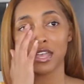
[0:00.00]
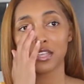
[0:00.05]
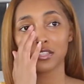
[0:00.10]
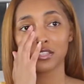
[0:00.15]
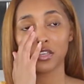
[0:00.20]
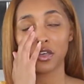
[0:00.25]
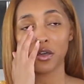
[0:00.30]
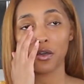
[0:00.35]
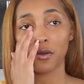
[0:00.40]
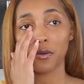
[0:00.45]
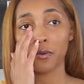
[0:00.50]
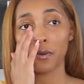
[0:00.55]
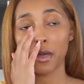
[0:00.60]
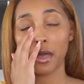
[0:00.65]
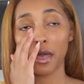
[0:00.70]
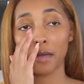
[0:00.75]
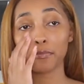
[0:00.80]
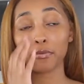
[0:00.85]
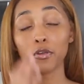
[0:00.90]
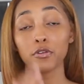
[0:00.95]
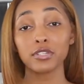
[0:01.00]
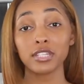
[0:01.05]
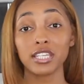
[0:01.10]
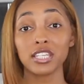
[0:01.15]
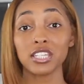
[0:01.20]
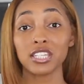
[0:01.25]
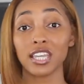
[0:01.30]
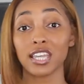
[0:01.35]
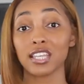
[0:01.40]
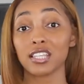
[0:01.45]
So
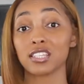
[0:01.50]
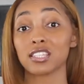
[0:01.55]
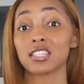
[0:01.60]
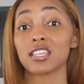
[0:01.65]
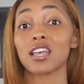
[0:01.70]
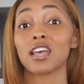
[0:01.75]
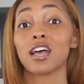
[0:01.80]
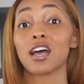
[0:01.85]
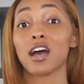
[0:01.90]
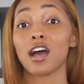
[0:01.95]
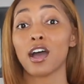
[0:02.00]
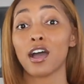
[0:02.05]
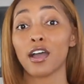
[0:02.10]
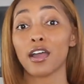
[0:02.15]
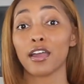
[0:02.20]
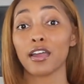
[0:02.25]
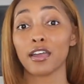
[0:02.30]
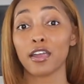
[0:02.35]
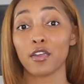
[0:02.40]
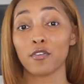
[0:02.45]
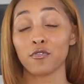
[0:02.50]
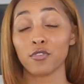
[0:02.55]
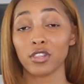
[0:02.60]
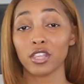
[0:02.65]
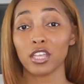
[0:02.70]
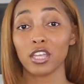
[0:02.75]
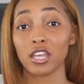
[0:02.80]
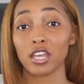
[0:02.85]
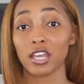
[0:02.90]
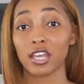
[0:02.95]
protein shakes are a
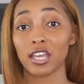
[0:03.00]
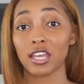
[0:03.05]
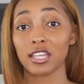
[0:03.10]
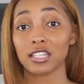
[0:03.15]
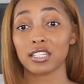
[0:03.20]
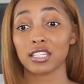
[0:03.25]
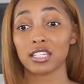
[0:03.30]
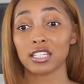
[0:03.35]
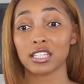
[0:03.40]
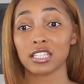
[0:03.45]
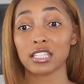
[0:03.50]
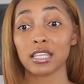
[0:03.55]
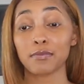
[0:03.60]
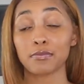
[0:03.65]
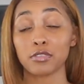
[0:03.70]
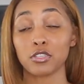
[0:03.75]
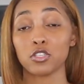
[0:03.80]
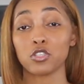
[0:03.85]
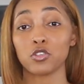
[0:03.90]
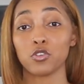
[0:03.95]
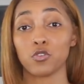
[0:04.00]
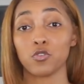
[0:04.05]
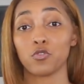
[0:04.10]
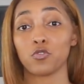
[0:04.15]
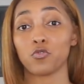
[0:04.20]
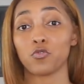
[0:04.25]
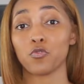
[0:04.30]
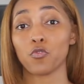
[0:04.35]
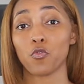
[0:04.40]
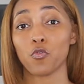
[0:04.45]
really good substitute
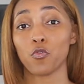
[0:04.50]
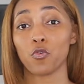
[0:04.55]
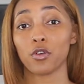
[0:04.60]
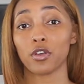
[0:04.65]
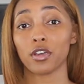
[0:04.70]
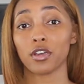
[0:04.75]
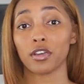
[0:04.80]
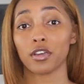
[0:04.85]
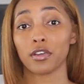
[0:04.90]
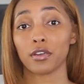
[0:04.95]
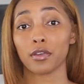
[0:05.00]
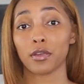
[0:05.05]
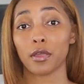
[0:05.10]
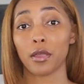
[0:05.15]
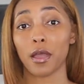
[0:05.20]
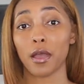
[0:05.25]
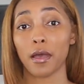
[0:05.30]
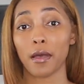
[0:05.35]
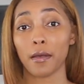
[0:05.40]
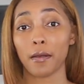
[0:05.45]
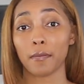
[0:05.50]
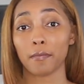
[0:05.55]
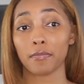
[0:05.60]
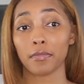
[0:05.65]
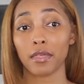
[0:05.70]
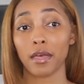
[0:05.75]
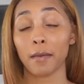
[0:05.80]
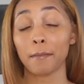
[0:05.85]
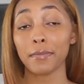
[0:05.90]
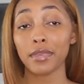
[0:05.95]
for um,
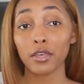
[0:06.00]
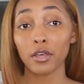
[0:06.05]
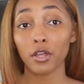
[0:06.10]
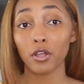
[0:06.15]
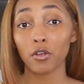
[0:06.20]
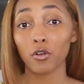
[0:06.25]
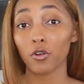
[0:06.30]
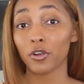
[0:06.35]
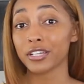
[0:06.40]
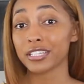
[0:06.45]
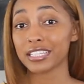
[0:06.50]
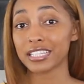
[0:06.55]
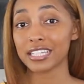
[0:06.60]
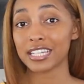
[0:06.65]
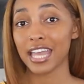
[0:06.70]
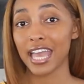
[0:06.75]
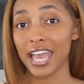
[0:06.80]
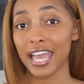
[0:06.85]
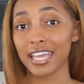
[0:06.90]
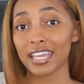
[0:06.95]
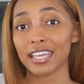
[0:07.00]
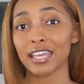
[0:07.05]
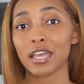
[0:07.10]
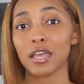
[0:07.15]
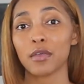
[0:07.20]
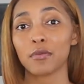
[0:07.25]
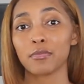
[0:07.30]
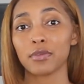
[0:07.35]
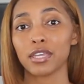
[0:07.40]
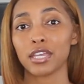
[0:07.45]
a meal or a snack,
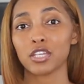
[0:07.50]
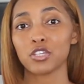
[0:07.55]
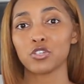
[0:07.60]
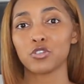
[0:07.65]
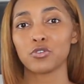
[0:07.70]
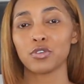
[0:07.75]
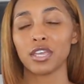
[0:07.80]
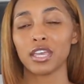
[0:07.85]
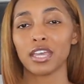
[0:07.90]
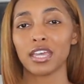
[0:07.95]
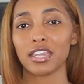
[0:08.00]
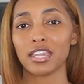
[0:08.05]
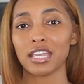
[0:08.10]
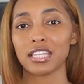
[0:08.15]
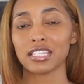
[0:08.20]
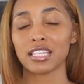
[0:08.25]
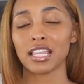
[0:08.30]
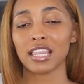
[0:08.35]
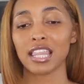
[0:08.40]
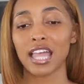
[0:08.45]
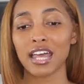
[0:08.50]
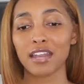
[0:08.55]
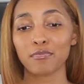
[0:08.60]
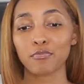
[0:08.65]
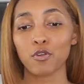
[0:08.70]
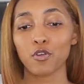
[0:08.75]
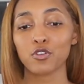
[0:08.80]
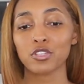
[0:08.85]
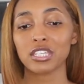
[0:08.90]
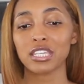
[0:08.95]
because you can, it's a lot
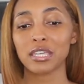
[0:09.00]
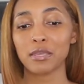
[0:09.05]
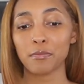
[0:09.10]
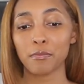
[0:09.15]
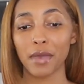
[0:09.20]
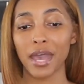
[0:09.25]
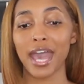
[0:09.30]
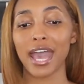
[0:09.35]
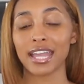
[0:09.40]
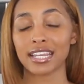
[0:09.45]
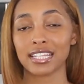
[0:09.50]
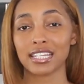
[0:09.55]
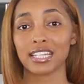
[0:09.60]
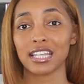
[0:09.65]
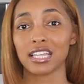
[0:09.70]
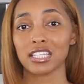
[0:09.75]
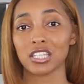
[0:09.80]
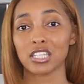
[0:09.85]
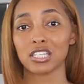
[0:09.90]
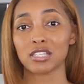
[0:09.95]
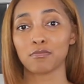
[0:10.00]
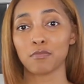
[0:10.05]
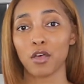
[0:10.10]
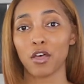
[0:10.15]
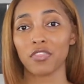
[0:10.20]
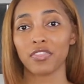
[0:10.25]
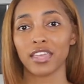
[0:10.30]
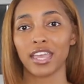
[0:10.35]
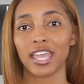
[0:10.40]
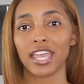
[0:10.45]
of protein packed into such a
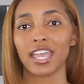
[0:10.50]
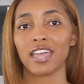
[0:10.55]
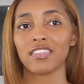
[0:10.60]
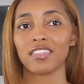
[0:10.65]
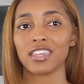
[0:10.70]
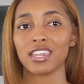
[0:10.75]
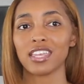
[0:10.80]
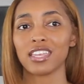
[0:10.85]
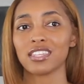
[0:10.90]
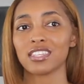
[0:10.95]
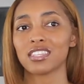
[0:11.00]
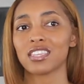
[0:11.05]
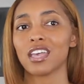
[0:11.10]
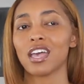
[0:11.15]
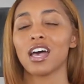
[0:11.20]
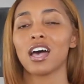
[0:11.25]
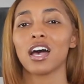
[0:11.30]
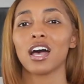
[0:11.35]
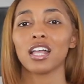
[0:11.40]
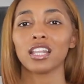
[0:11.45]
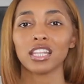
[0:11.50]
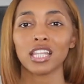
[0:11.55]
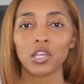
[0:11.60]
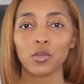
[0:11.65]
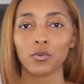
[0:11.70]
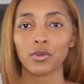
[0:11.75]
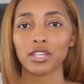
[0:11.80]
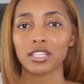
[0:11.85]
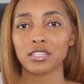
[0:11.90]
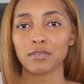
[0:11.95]
small thing, and then it's a
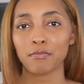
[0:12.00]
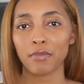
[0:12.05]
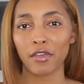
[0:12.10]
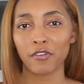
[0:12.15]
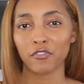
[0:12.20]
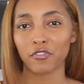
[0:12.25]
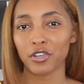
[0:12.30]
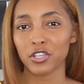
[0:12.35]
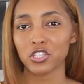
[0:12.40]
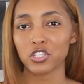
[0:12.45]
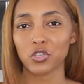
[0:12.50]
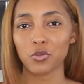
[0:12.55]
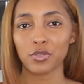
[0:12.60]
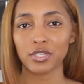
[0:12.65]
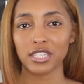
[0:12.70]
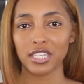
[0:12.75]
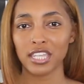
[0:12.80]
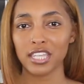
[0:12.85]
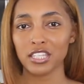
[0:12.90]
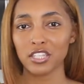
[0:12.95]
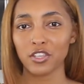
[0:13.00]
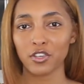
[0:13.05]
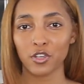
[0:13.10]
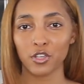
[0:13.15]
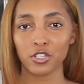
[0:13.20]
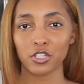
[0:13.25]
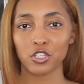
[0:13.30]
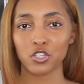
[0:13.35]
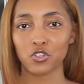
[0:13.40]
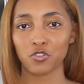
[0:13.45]
liquid, it's a beverage, so it's
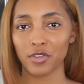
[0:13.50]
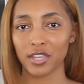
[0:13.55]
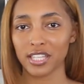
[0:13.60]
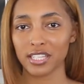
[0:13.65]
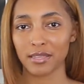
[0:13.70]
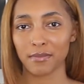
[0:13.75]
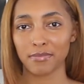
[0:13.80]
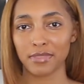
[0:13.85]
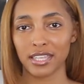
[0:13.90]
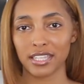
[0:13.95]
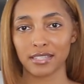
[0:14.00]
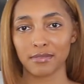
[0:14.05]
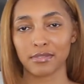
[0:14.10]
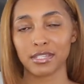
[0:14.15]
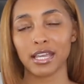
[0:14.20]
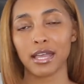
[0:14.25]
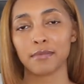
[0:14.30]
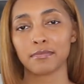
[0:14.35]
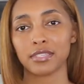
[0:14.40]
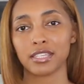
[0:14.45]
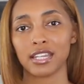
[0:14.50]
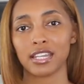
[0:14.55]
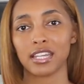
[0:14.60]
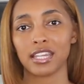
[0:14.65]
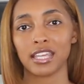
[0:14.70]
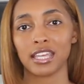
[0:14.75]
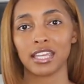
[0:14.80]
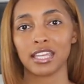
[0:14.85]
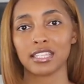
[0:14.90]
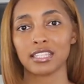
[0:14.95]
easier to drink something sometimes than
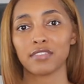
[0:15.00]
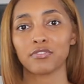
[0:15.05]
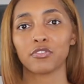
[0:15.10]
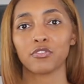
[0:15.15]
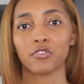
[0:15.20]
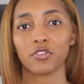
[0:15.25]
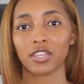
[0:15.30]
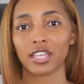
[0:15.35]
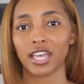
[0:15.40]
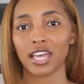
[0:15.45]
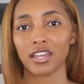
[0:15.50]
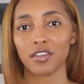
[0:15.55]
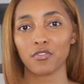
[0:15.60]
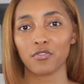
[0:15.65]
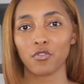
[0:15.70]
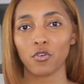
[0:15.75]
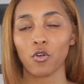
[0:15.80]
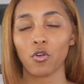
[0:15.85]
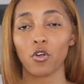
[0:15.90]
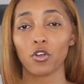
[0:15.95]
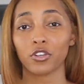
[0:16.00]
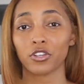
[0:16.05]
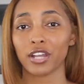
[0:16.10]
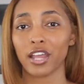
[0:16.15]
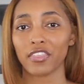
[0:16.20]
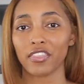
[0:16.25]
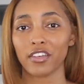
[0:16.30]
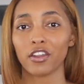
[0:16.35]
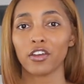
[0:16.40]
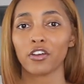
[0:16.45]
it is, if you're feeling kind of full or you're
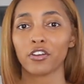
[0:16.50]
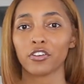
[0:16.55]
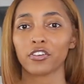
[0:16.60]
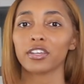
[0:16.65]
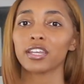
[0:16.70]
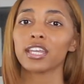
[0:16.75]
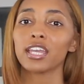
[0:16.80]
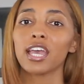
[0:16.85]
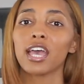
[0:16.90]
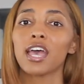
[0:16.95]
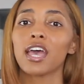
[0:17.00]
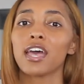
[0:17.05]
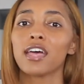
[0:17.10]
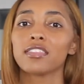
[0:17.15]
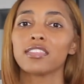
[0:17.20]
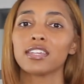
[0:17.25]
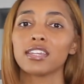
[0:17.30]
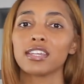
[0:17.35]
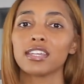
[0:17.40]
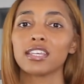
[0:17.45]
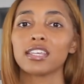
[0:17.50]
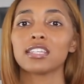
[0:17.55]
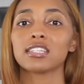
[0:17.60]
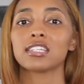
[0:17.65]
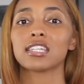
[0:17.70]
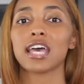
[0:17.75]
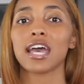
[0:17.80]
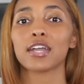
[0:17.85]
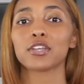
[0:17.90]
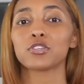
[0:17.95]
not that hungry, than it
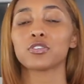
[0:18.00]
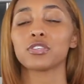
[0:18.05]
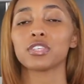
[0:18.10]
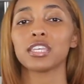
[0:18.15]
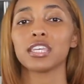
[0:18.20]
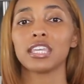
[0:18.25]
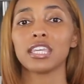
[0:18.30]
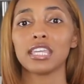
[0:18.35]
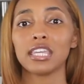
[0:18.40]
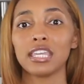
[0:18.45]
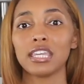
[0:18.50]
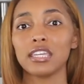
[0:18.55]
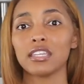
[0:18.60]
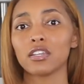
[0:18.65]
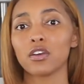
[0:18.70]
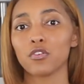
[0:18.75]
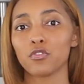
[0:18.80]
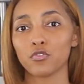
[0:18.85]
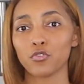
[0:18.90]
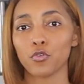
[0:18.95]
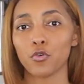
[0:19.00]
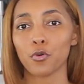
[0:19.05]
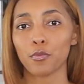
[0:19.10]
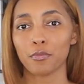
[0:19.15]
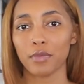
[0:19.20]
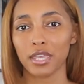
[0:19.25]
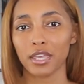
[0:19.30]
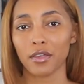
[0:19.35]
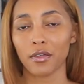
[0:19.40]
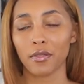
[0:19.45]
is to actually eat a full
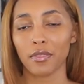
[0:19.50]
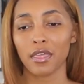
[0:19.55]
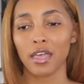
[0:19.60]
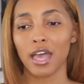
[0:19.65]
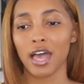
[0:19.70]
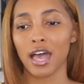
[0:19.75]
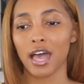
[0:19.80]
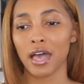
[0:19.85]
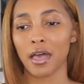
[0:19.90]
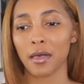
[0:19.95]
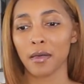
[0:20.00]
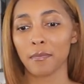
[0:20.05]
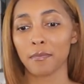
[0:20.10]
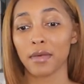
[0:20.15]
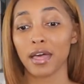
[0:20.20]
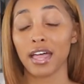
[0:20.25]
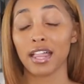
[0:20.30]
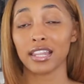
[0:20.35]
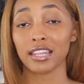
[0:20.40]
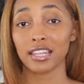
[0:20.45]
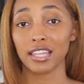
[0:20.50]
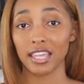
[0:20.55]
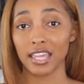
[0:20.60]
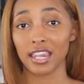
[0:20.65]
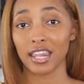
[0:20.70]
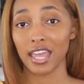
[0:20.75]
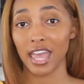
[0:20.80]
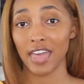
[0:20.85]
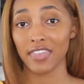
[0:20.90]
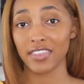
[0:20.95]
meal. Um,
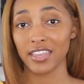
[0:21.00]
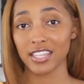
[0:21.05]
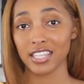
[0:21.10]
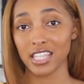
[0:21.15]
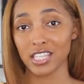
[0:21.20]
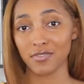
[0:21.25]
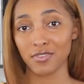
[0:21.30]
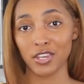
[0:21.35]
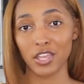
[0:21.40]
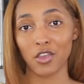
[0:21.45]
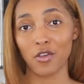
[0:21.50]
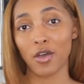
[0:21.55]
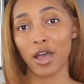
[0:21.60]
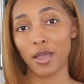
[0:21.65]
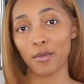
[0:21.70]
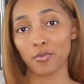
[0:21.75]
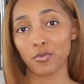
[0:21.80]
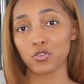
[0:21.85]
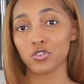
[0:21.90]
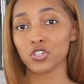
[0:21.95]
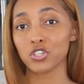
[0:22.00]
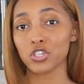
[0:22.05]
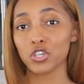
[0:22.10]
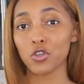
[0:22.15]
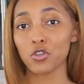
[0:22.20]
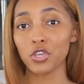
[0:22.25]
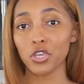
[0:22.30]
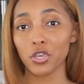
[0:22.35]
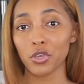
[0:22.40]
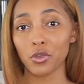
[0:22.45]
at the end of this video, I will
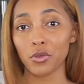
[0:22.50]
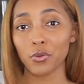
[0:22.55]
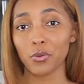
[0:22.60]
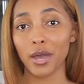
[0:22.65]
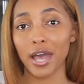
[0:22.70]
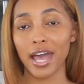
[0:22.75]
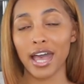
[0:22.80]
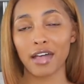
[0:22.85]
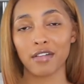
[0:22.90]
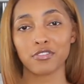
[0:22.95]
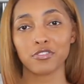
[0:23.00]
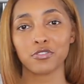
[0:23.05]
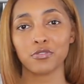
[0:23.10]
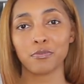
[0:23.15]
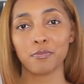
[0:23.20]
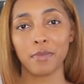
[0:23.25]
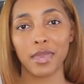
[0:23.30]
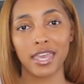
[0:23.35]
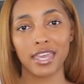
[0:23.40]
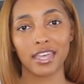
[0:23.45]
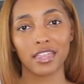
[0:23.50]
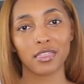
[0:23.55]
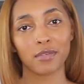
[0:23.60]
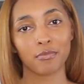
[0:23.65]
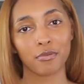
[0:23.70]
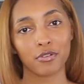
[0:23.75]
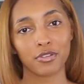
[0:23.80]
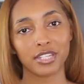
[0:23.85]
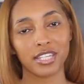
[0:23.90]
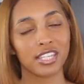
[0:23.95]
show you how to make the
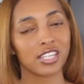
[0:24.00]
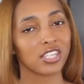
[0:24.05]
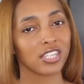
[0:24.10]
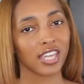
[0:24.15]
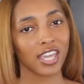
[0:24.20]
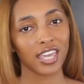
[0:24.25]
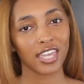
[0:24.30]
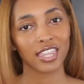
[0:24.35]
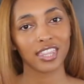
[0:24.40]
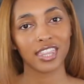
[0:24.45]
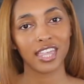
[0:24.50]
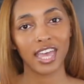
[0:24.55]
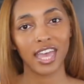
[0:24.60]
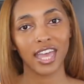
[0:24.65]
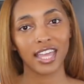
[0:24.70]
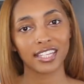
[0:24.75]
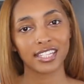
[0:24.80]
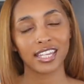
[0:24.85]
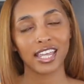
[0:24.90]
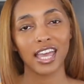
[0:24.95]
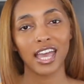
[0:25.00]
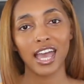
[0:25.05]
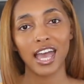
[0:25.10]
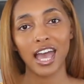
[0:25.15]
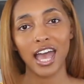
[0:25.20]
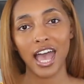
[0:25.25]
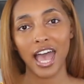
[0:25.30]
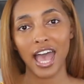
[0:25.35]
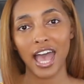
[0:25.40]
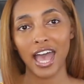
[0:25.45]
protein shake that
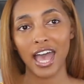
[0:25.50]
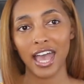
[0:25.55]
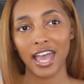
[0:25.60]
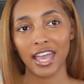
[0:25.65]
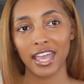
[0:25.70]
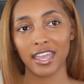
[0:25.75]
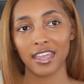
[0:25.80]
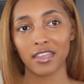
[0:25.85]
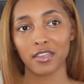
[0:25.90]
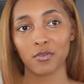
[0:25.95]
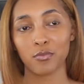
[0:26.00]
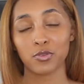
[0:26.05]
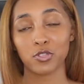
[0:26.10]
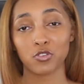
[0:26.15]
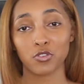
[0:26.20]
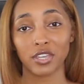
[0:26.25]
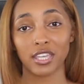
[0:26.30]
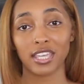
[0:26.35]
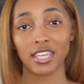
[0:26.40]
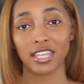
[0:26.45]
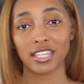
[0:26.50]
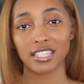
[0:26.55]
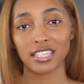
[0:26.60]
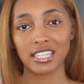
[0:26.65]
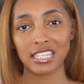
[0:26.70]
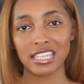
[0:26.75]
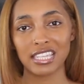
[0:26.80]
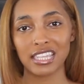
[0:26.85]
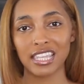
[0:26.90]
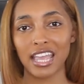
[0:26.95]
I was drinking
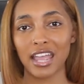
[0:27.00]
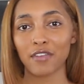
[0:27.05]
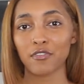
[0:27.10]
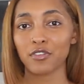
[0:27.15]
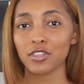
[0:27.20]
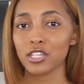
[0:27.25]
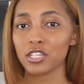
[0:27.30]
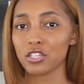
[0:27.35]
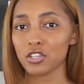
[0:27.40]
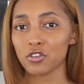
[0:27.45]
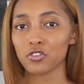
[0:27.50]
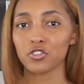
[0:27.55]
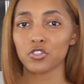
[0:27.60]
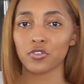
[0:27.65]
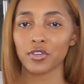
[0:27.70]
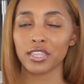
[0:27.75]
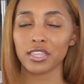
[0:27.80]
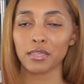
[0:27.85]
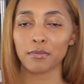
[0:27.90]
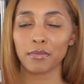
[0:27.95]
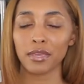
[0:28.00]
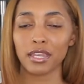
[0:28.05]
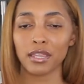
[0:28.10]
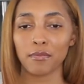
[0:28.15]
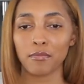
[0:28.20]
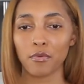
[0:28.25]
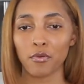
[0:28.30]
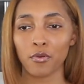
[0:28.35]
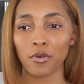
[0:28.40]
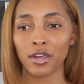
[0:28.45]
consistently. I really don't drink them
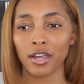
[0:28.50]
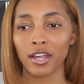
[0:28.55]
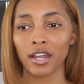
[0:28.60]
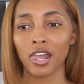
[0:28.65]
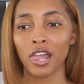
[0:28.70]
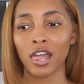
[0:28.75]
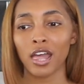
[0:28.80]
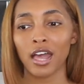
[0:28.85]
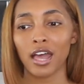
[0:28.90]
anymore.